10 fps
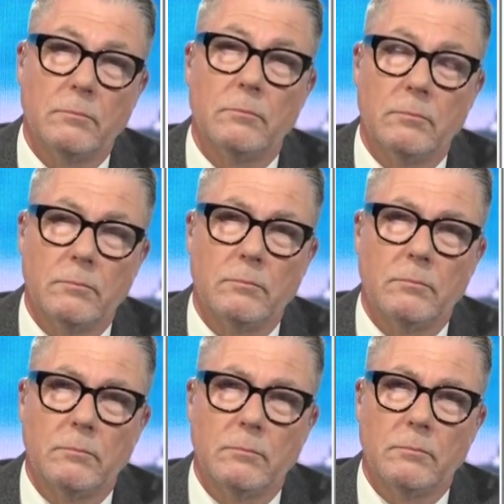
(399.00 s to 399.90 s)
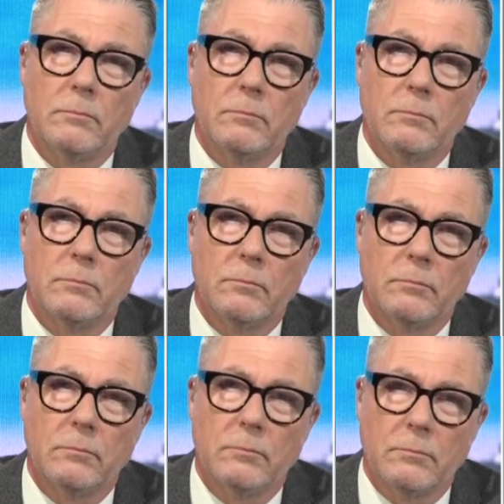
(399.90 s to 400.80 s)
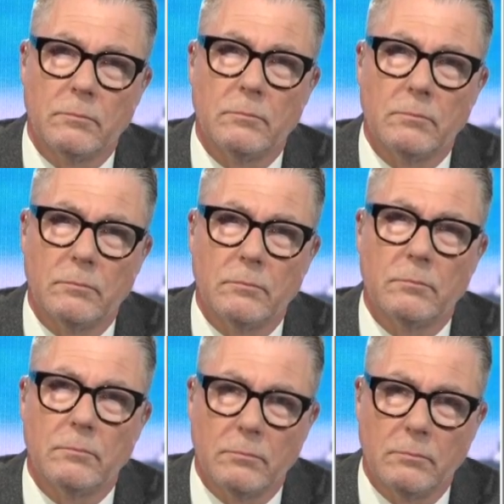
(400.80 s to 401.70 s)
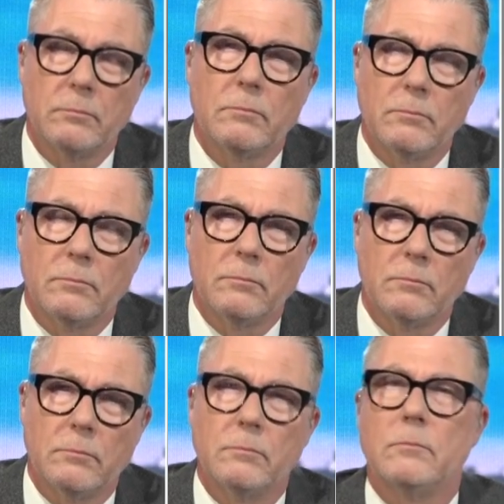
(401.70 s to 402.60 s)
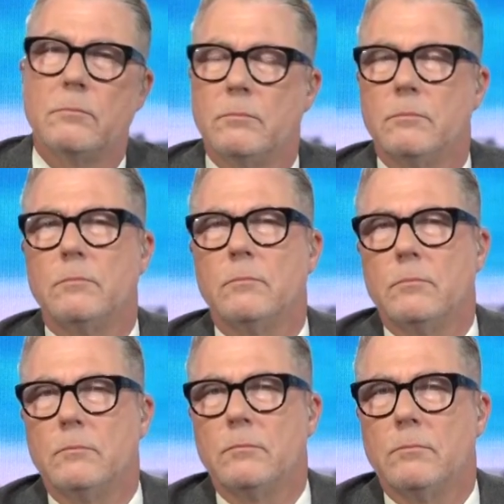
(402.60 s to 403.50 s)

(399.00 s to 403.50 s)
[no speech]